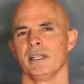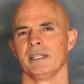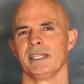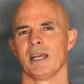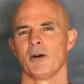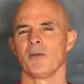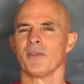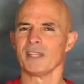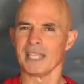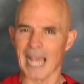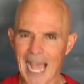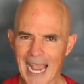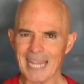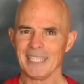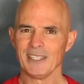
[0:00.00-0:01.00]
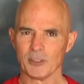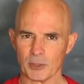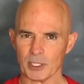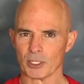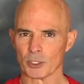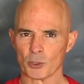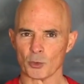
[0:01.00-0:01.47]
Now, the ideal
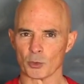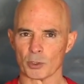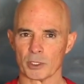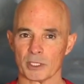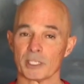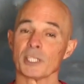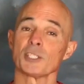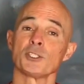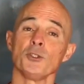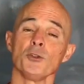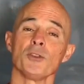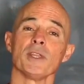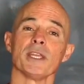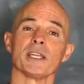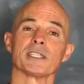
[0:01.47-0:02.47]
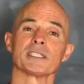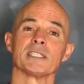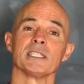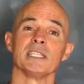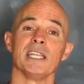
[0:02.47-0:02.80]
intercooler does two things.